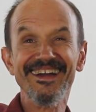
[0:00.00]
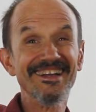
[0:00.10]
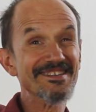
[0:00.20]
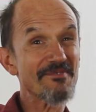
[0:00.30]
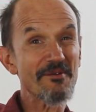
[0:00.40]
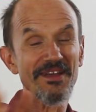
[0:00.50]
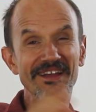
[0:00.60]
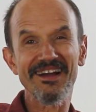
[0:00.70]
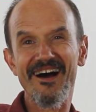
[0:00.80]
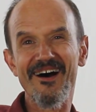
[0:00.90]
It's
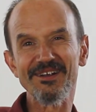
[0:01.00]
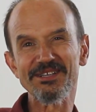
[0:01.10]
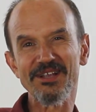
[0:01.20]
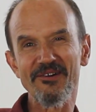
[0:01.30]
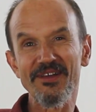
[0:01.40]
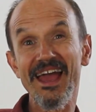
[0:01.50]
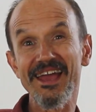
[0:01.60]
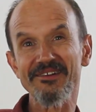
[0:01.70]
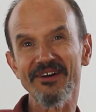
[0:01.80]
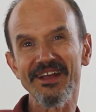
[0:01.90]
probably hard to
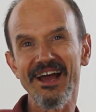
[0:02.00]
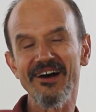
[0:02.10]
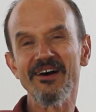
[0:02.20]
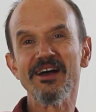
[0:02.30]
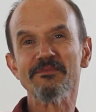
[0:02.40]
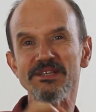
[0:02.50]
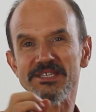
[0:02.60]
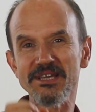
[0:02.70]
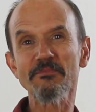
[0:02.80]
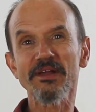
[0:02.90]
locate right now,
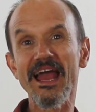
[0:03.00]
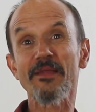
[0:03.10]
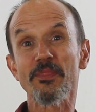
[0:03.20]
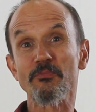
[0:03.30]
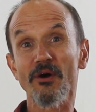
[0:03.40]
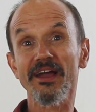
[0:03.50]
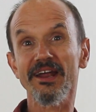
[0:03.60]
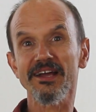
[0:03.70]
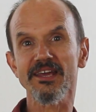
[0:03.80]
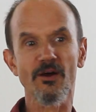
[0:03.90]
but somebody had the
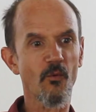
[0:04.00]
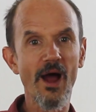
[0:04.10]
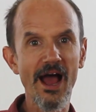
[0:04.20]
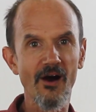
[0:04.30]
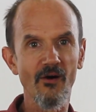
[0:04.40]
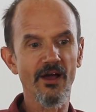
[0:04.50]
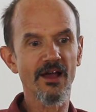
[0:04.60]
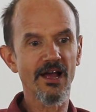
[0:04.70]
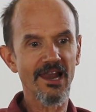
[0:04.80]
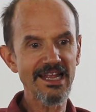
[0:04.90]
bright idea, wow,
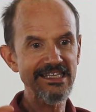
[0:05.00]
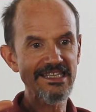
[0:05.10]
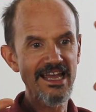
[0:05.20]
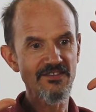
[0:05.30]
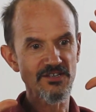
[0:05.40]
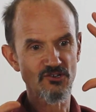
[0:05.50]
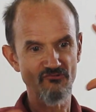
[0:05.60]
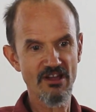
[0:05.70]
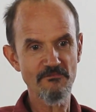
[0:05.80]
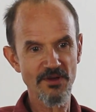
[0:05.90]
let's take this
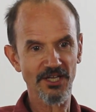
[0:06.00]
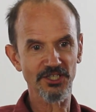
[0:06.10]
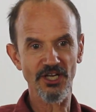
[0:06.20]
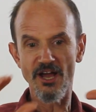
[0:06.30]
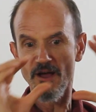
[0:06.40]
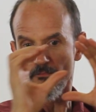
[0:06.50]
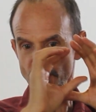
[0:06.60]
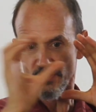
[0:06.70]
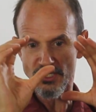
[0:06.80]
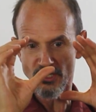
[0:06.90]
great picture,
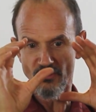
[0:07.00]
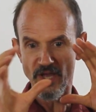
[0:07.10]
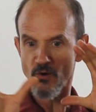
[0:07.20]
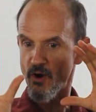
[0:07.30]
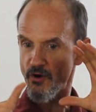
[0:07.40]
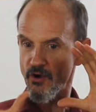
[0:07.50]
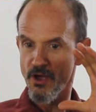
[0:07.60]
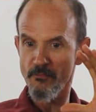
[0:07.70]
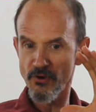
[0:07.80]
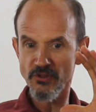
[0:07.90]
put this great quote,
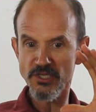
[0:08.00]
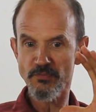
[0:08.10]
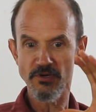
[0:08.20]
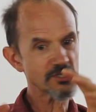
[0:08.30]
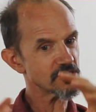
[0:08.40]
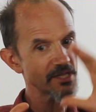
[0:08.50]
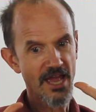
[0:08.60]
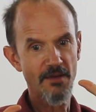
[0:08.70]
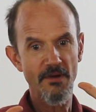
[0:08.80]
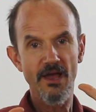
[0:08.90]
put this person's
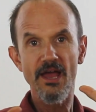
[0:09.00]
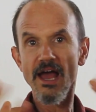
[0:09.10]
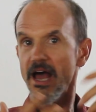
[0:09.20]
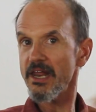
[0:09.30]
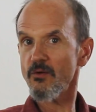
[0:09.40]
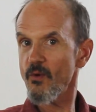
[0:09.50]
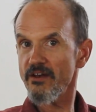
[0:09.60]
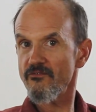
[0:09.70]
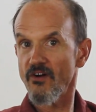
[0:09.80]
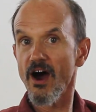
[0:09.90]
name, and it
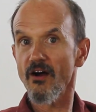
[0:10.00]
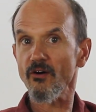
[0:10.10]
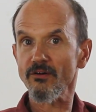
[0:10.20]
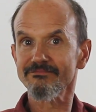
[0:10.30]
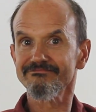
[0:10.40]
went viral.